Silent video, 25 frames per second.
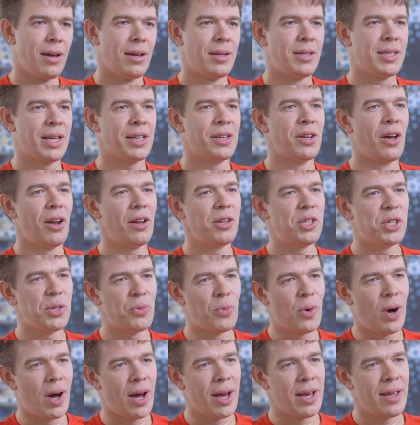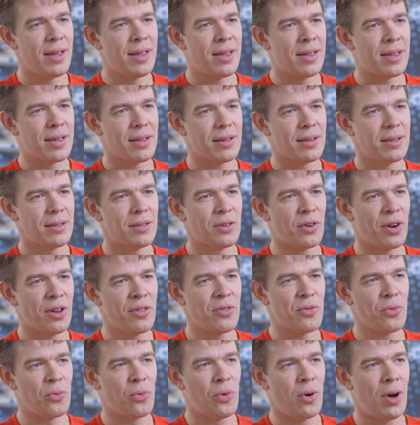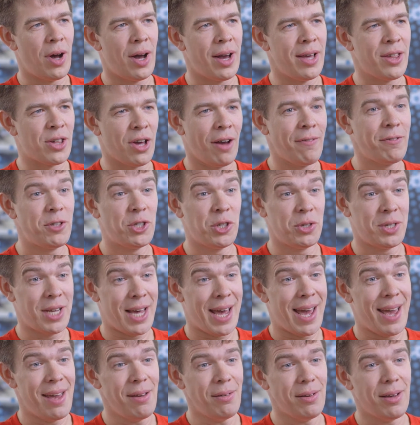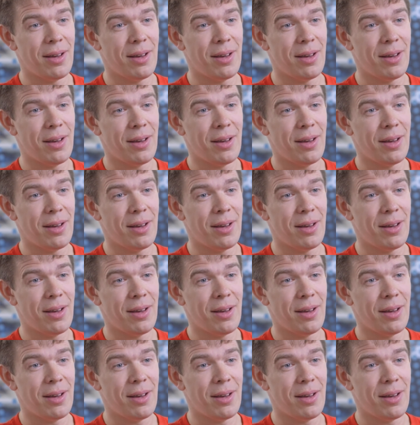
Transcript: Technology-wise, TransferWise of today